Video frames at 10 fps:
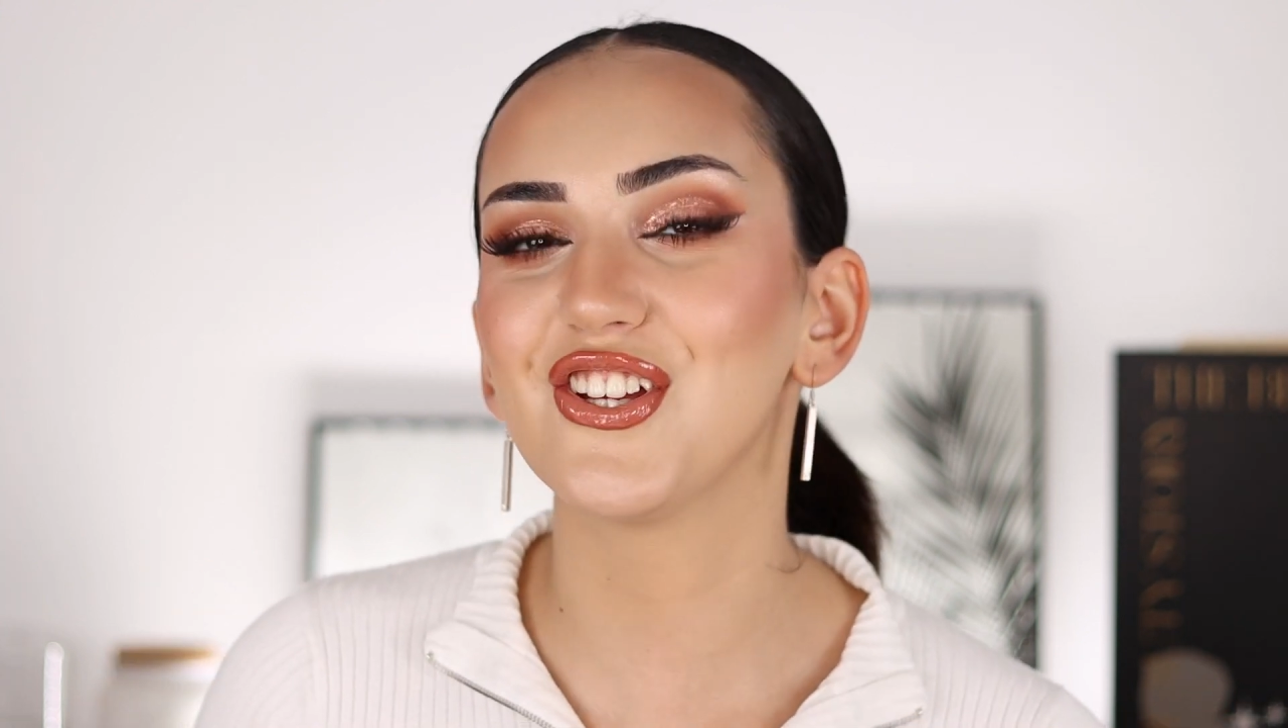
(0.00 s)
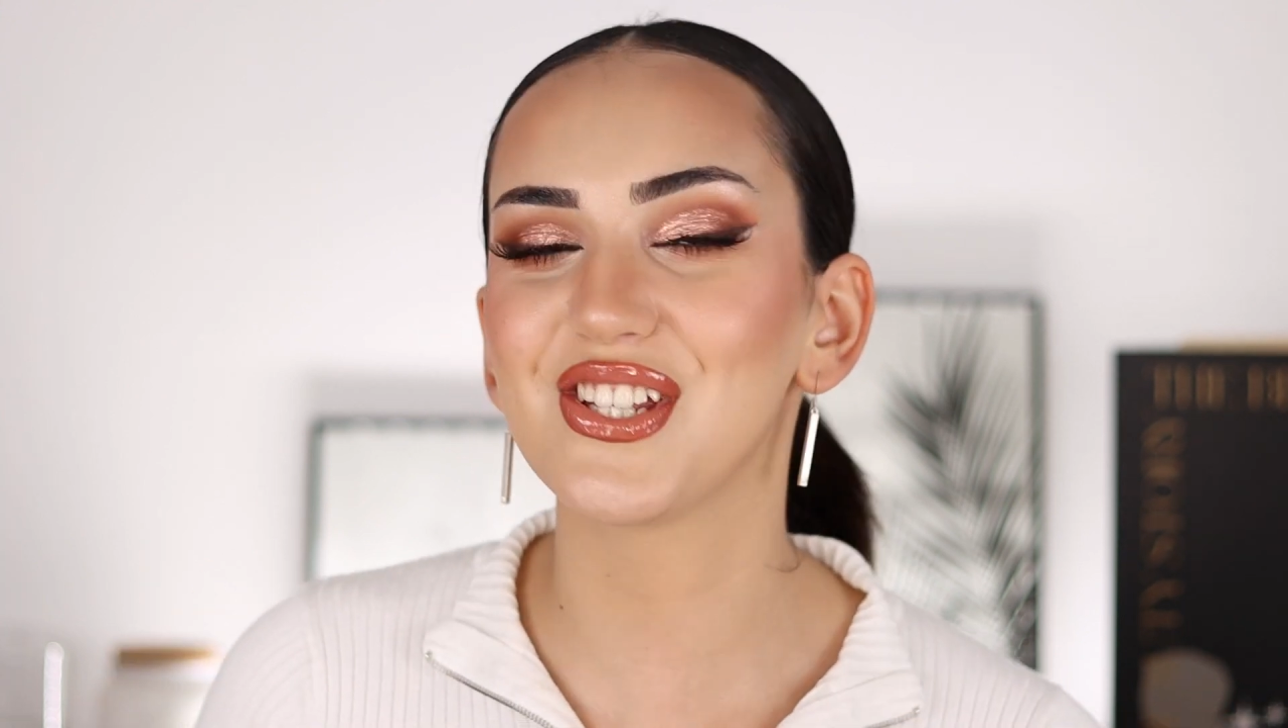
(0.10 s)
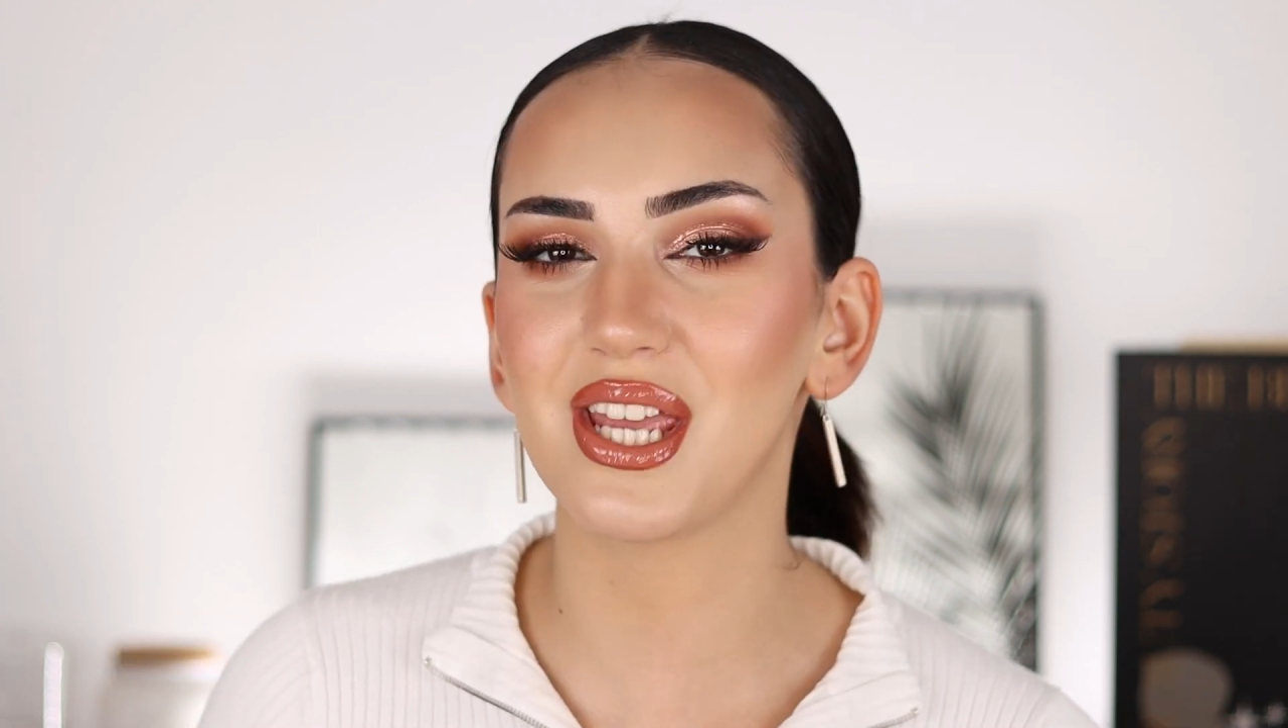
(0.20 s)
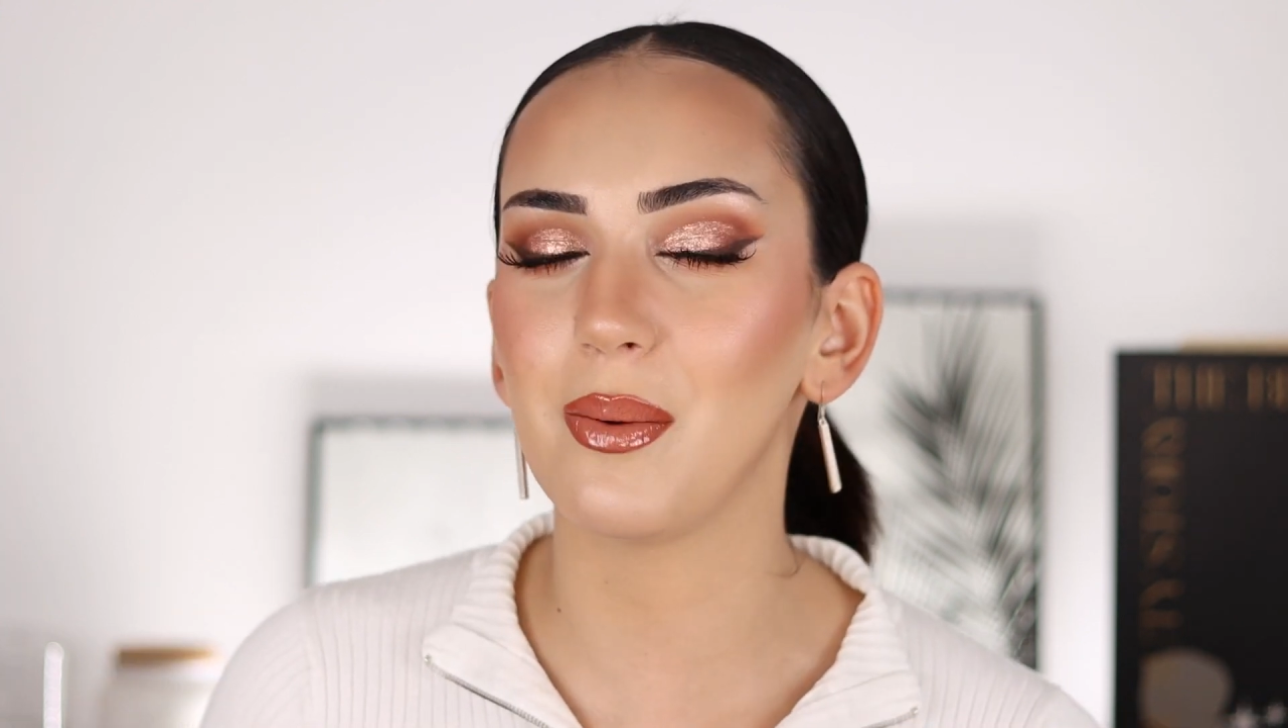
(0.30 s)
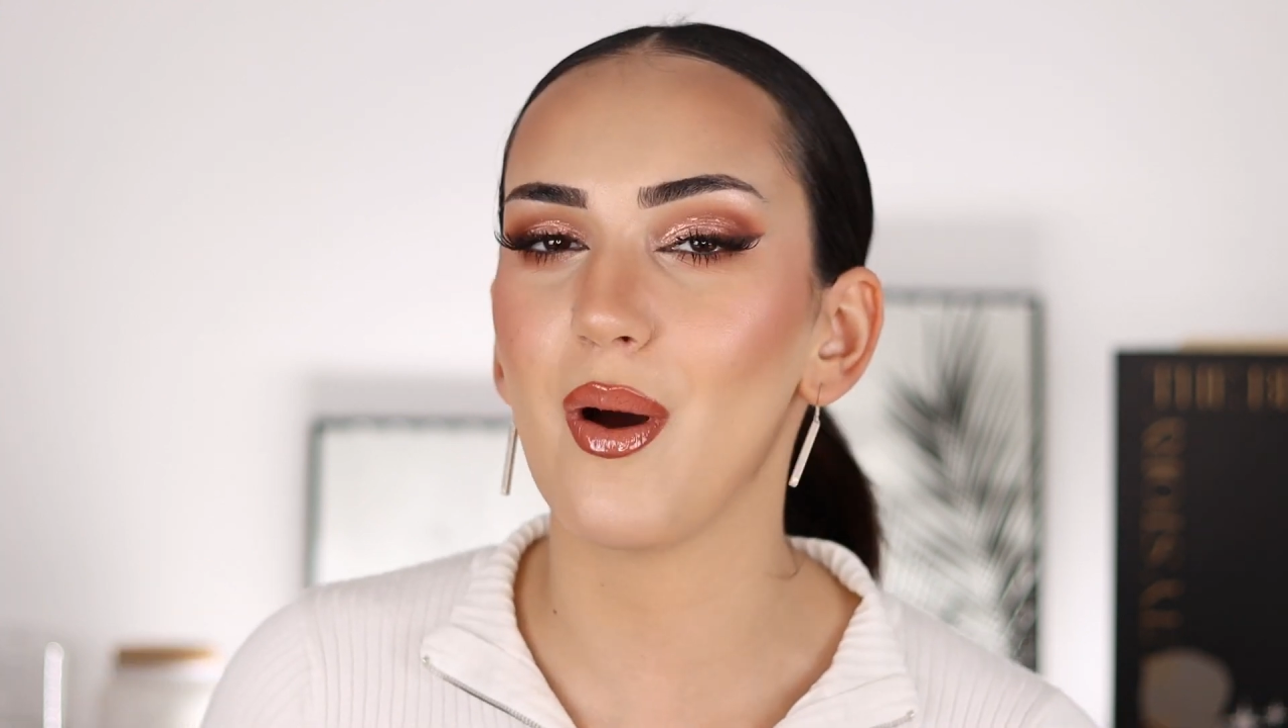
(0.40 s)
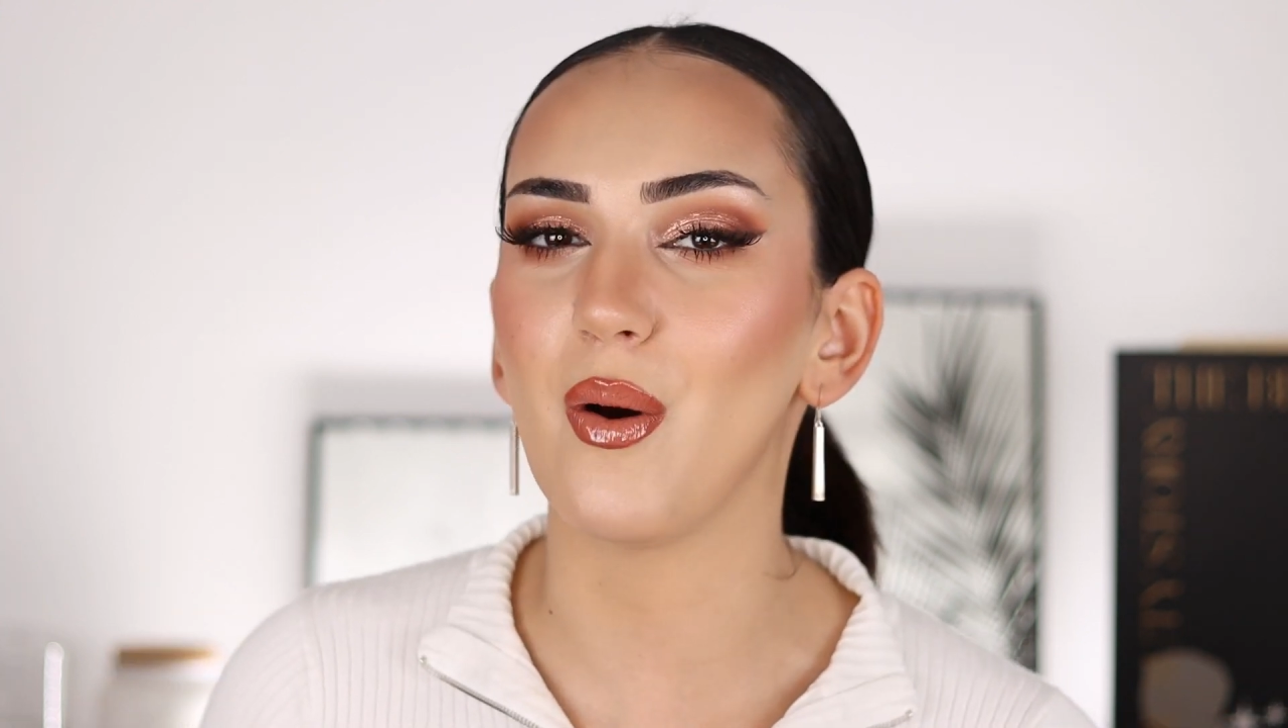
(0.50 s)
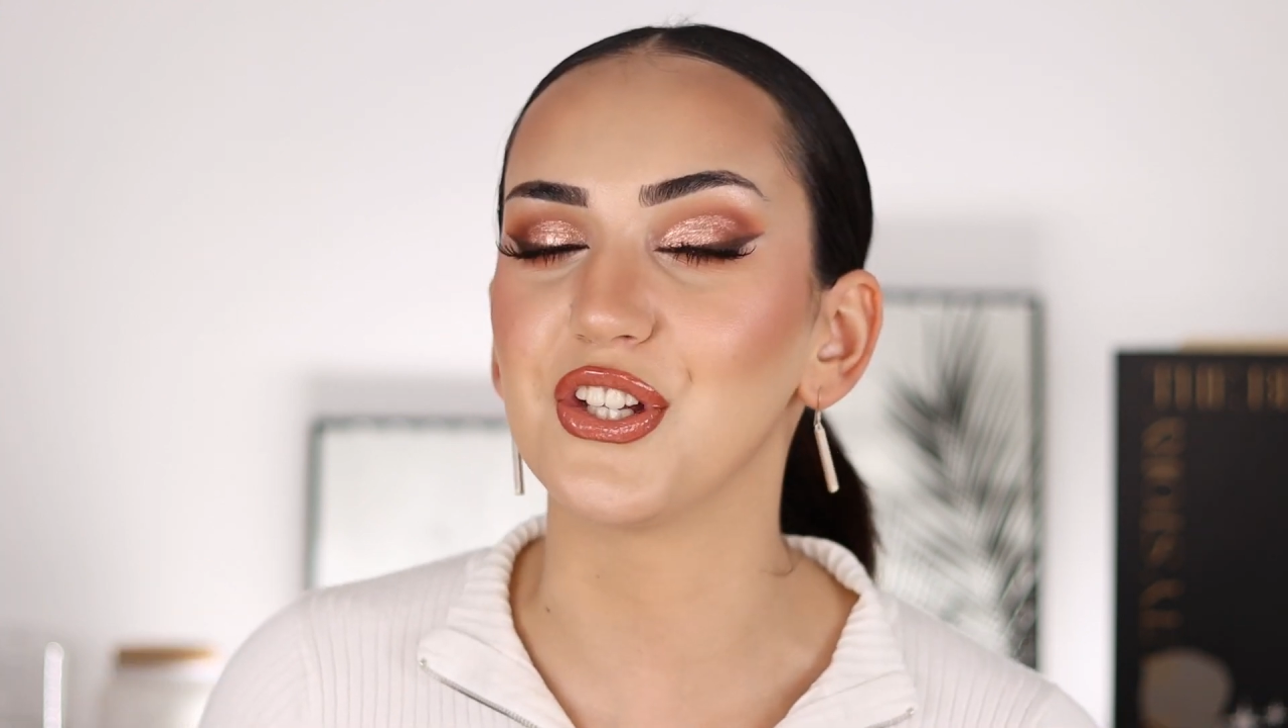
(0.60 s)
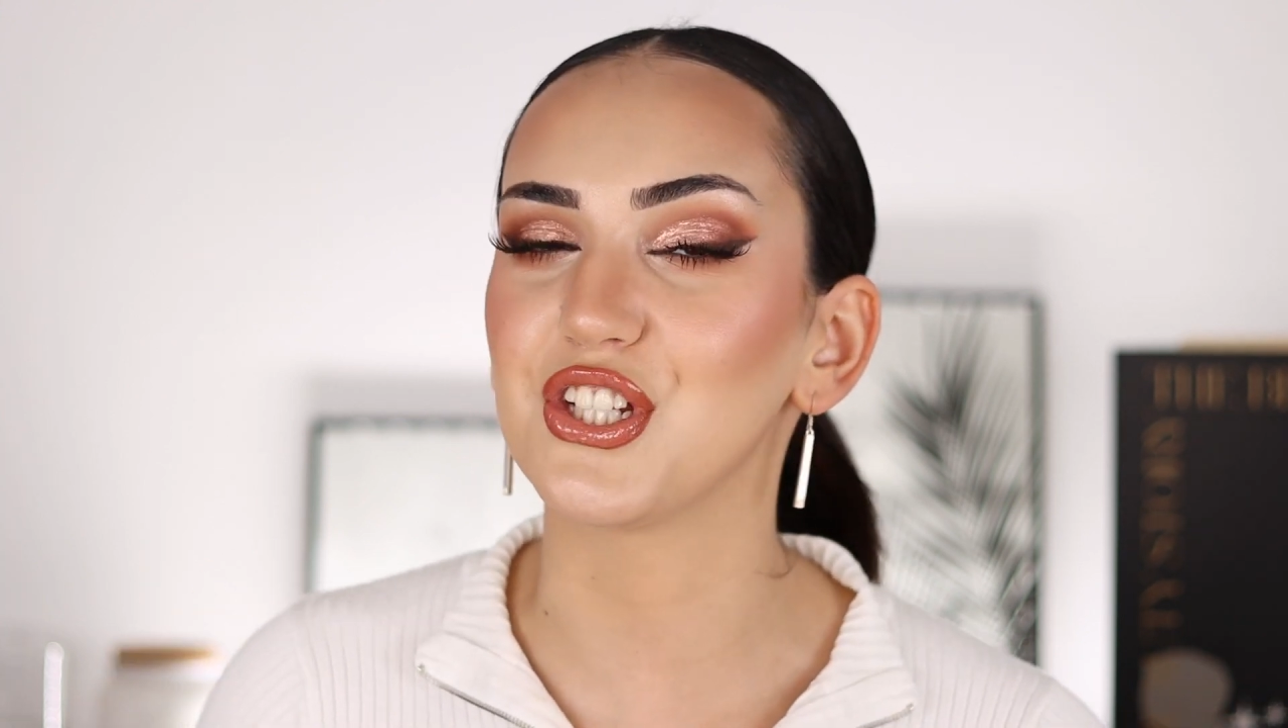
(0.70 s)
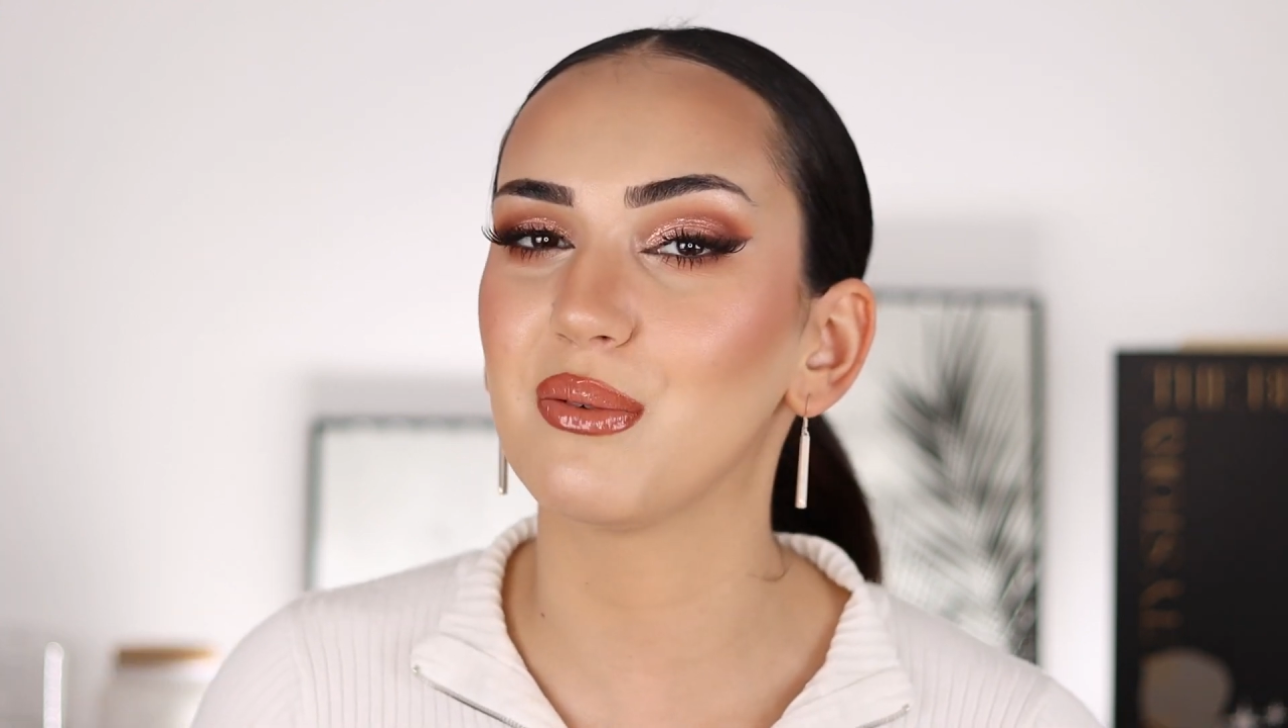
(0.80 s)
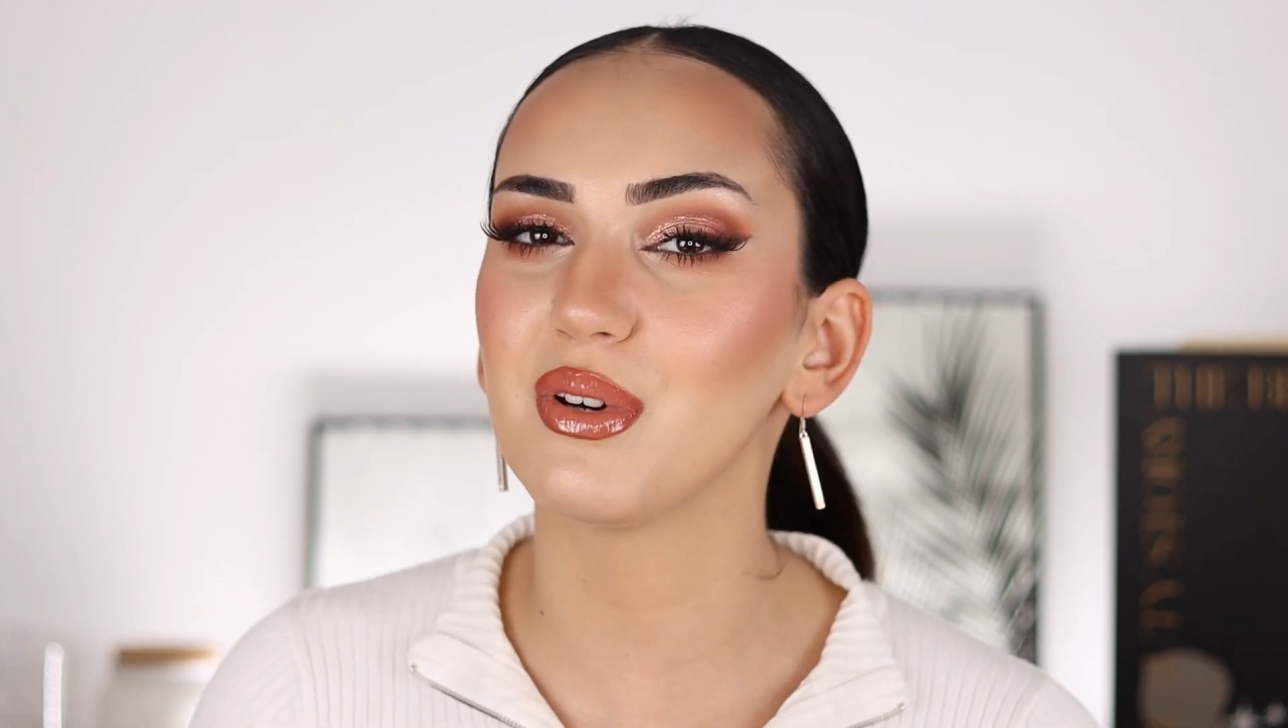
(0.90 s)
just keep on
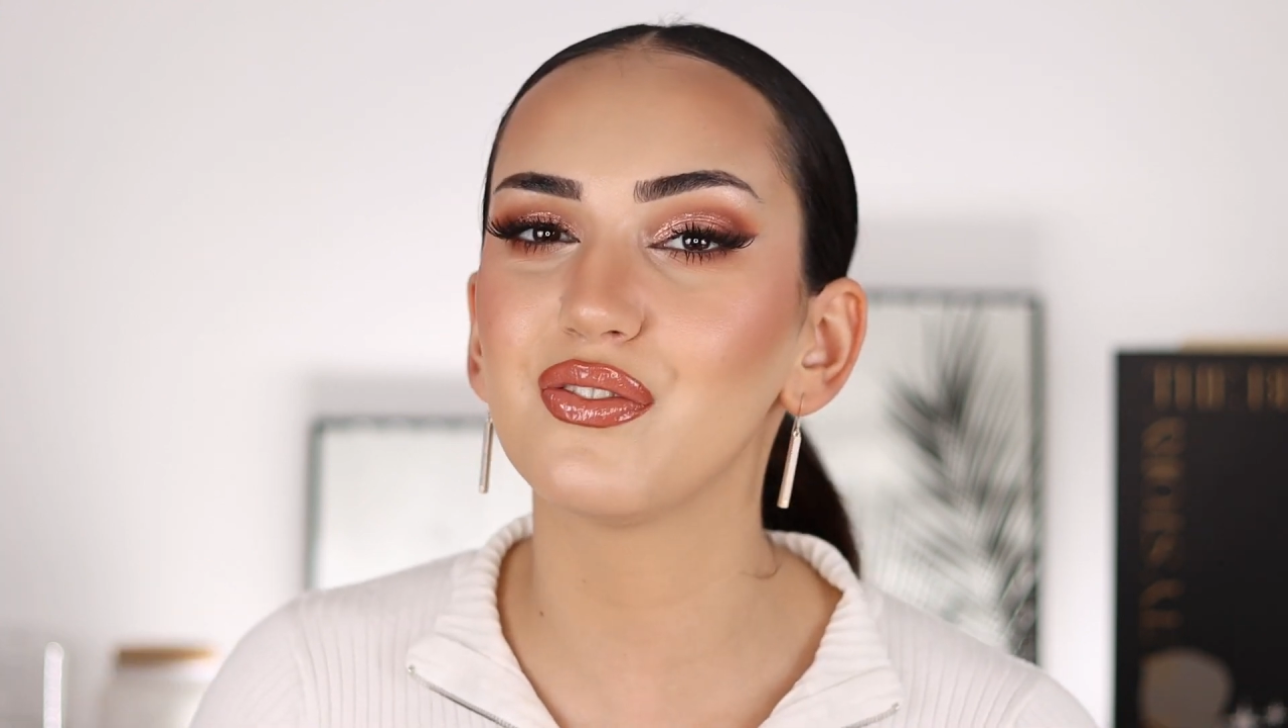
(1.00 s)
watching.